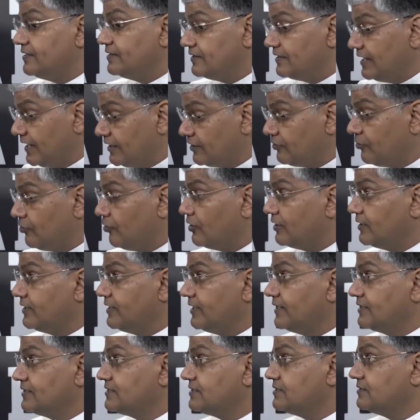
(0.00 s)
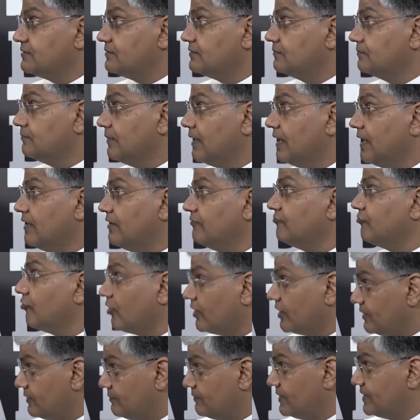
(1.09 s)
in that context, my
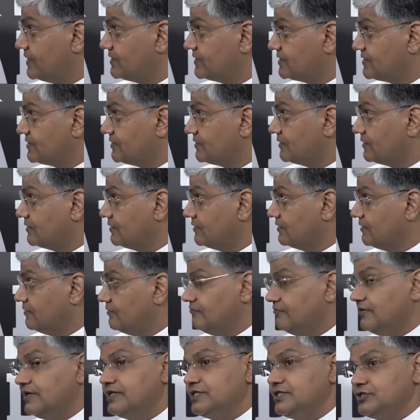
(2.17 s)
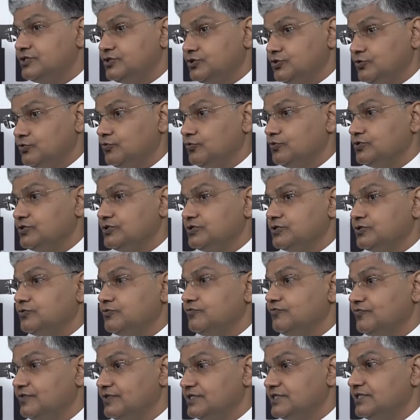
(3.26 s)
foreign minister, when he chose
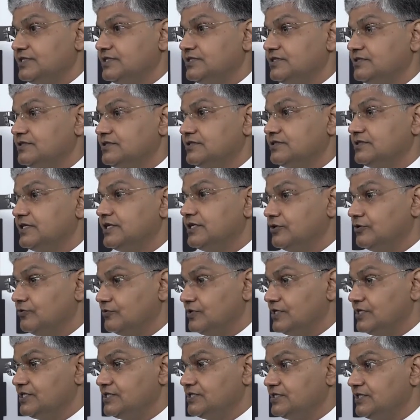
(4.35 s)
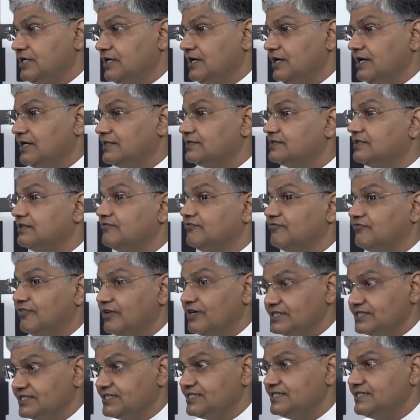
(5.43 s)
to visit Indonesia as the
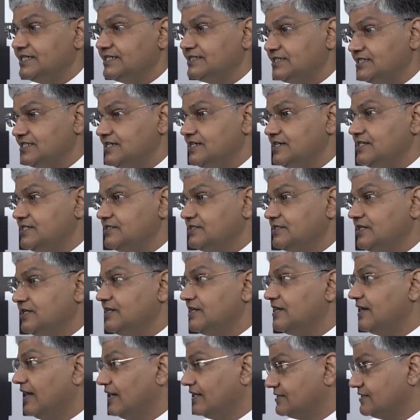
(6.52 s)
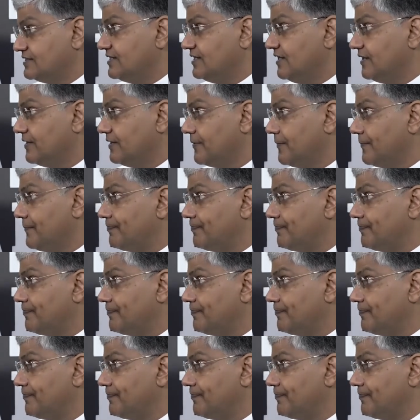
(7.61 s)
first destination in ASEAN,